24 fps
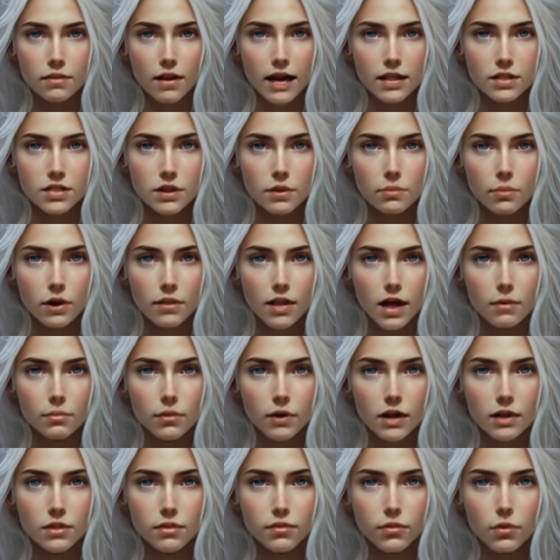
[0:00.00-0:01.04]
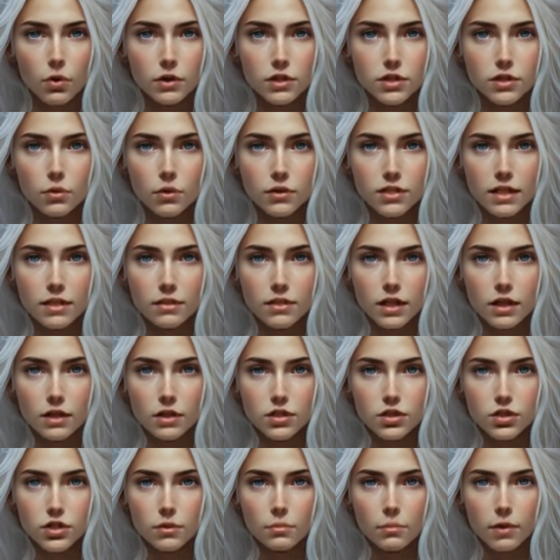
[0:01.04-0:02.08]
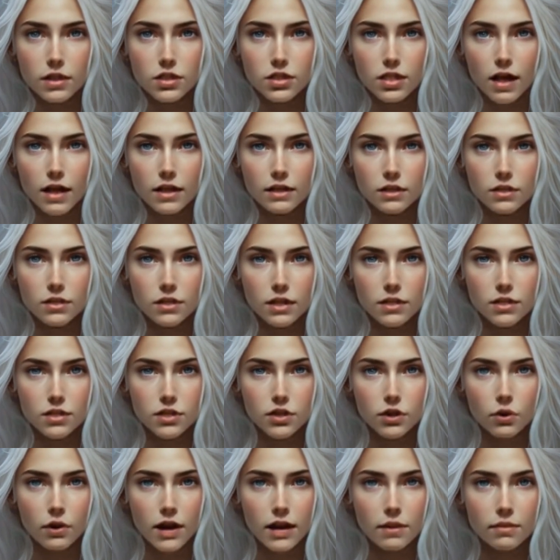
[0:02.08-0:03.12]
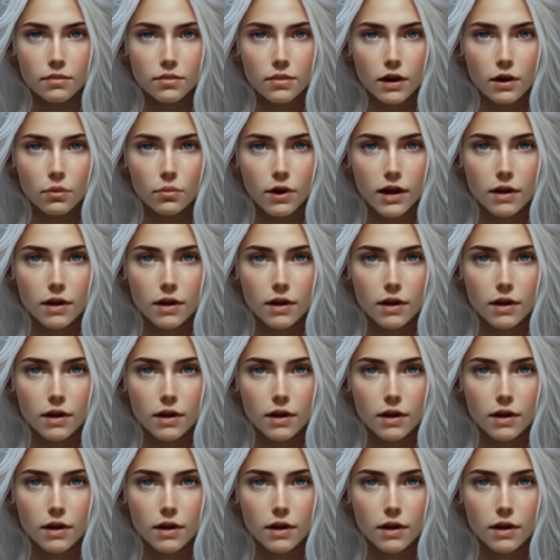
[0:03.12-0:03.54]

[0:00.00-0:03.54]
As the malevolent force within the instrument tightened its grip,